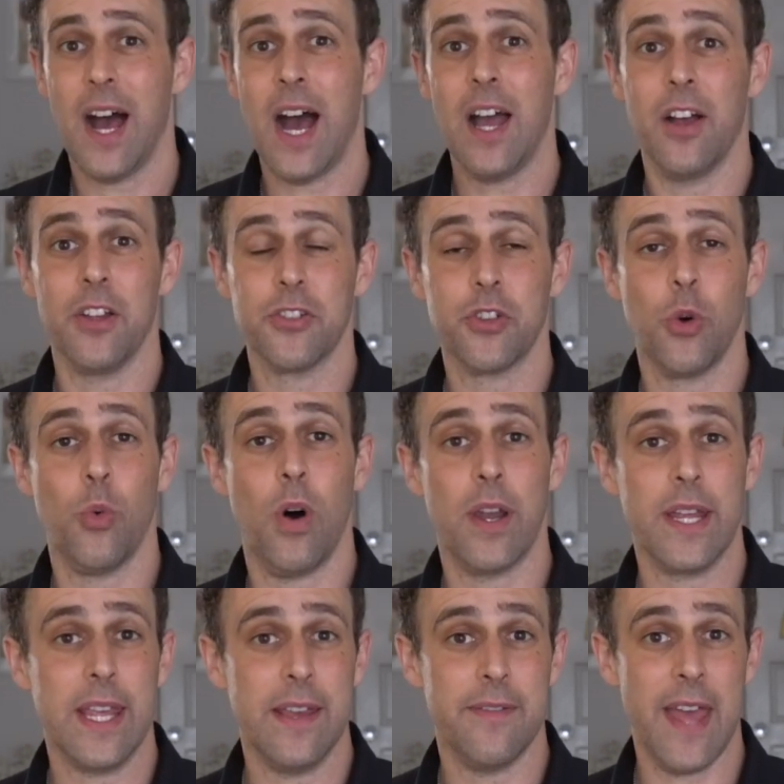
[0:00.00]
I also
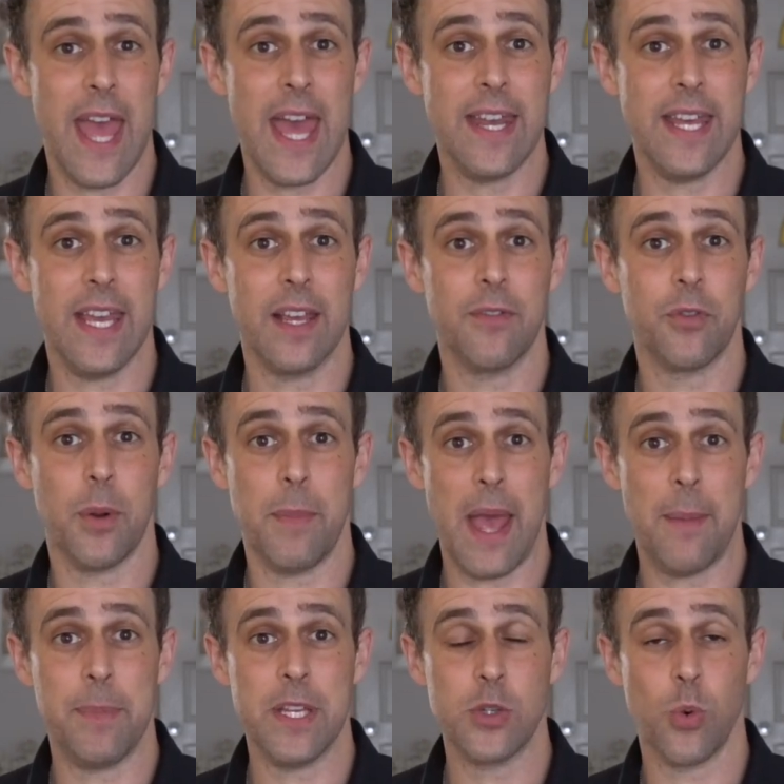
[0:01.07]
want to give Henning from
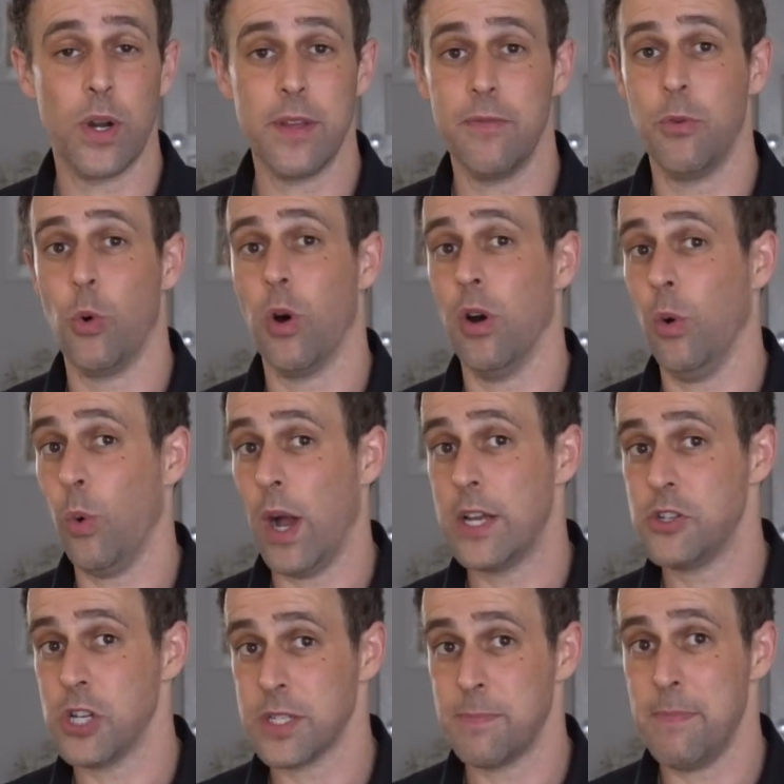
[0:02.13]
Epi24, who I
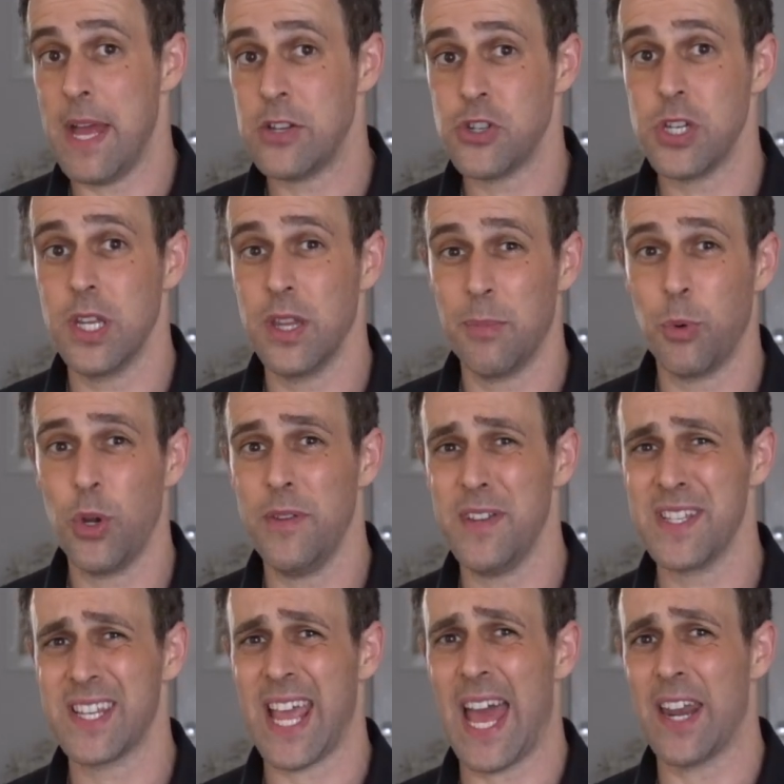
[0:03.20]
just mentioned in the
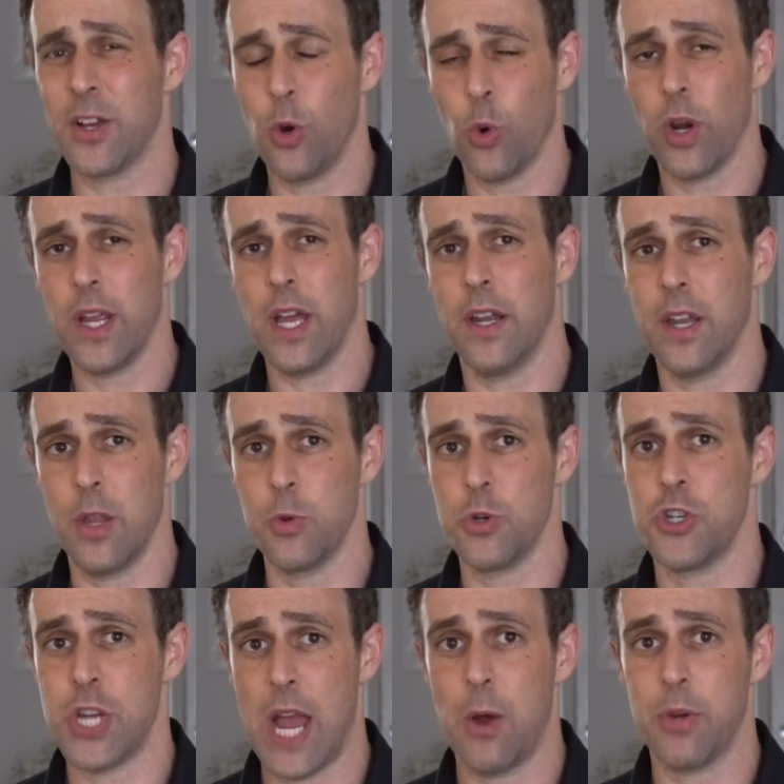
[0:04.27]
previous category, another
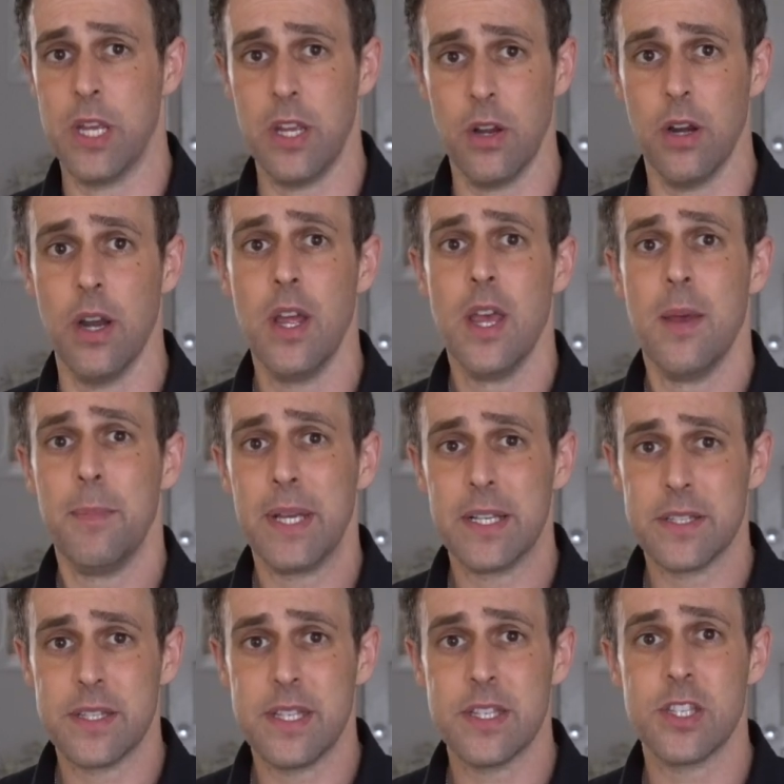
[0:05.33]
shout here,
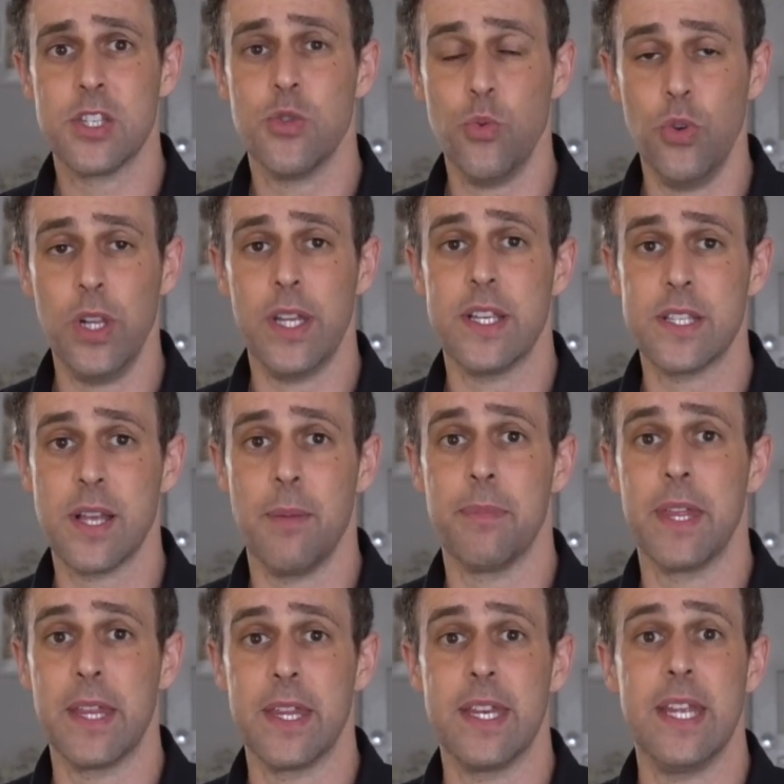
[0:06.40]
because this is really
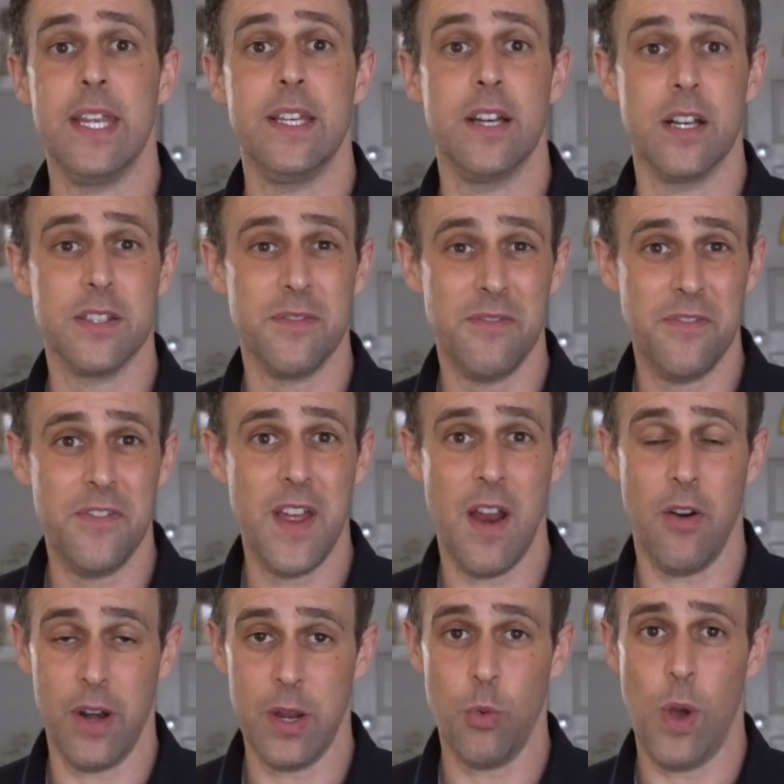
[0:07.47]
something that he does
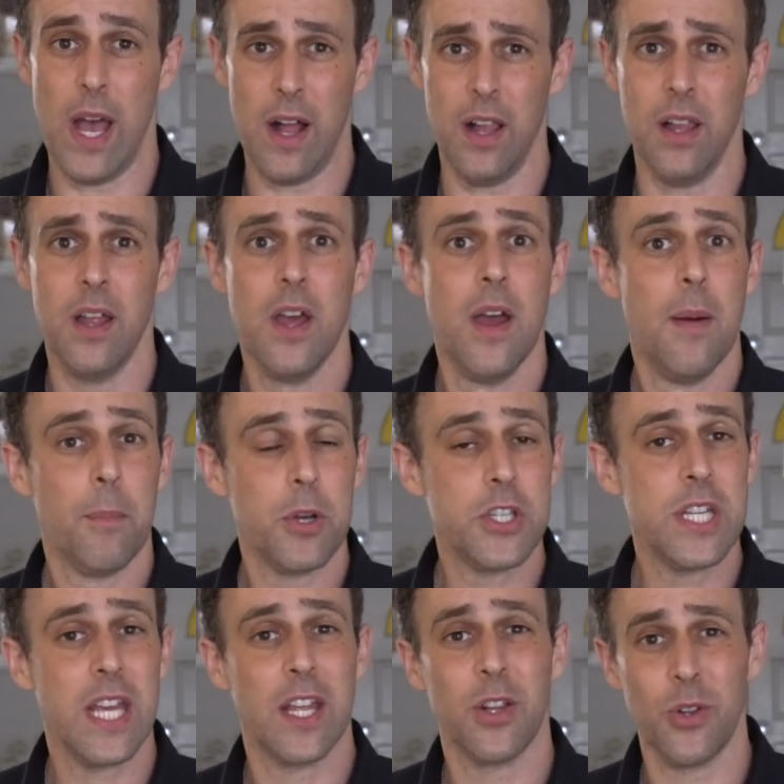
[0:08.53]
very well,
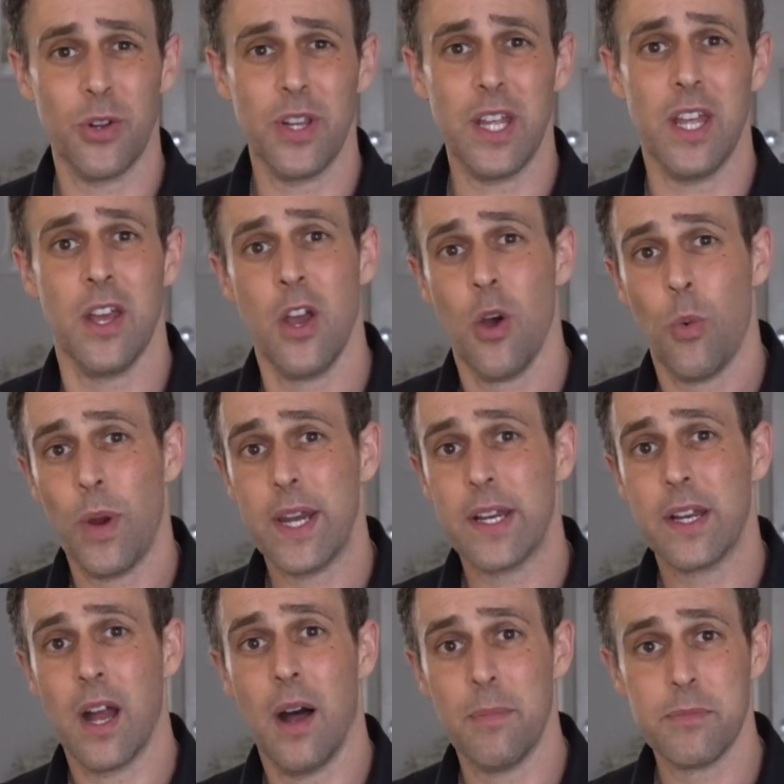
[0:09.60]
particularly when
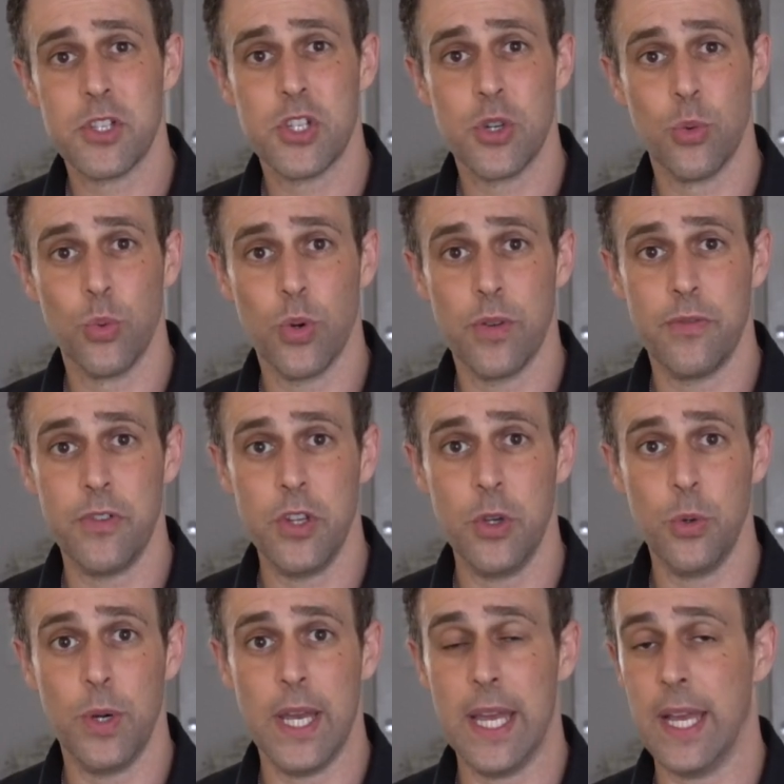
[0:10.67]
it comes to
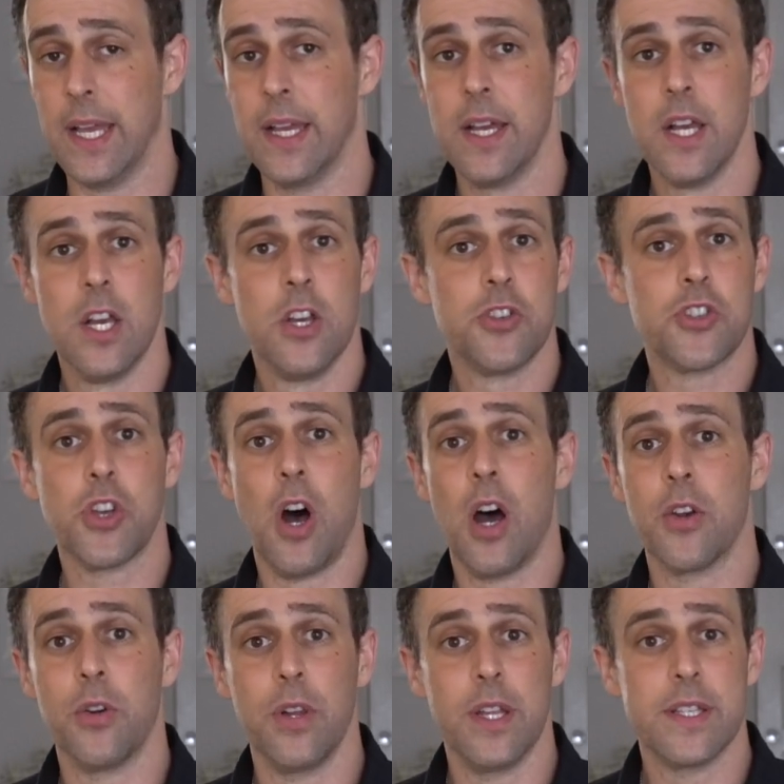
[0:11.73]
reviewing
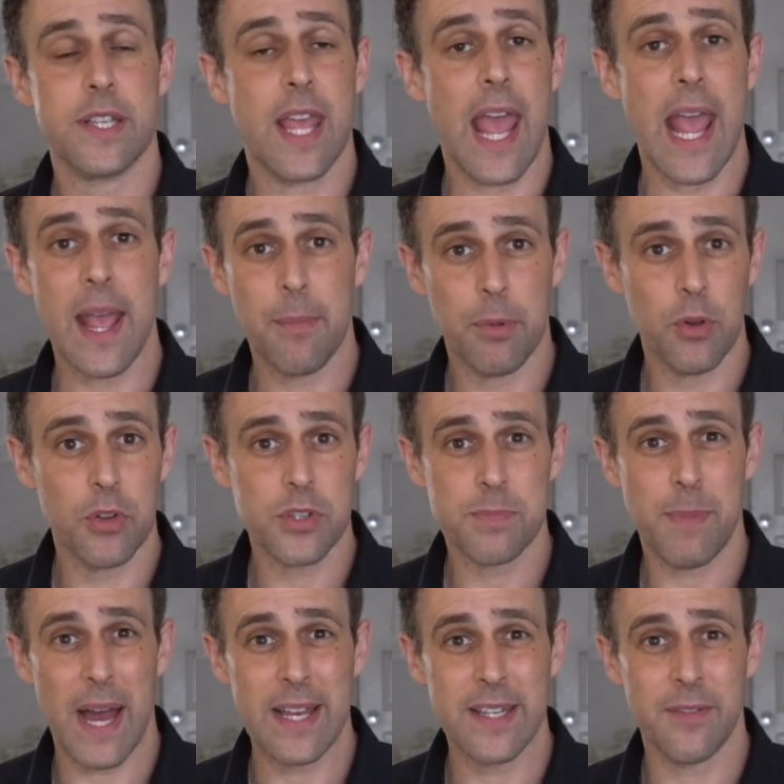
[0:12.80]
solderless cables
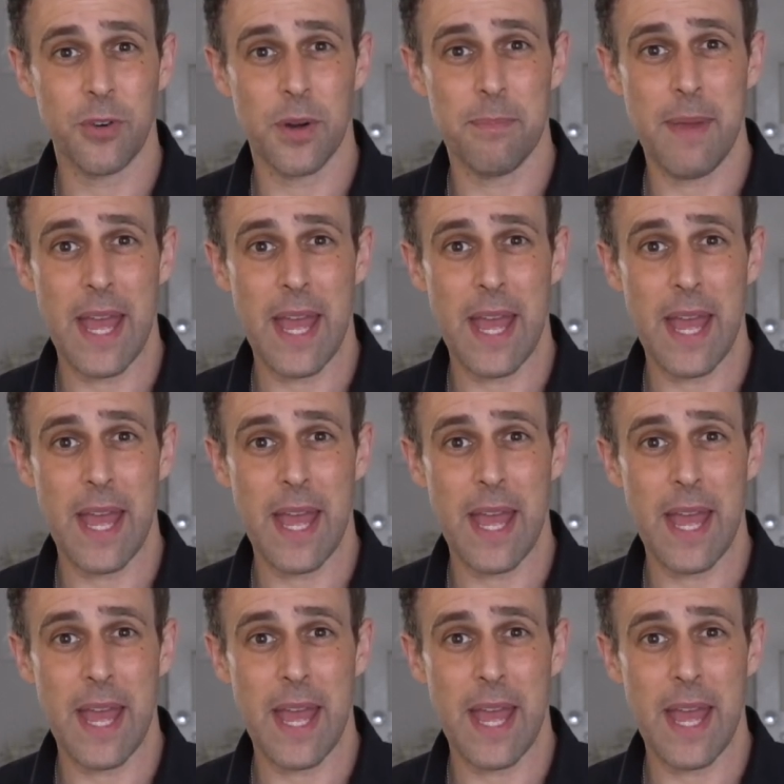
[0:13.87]
by different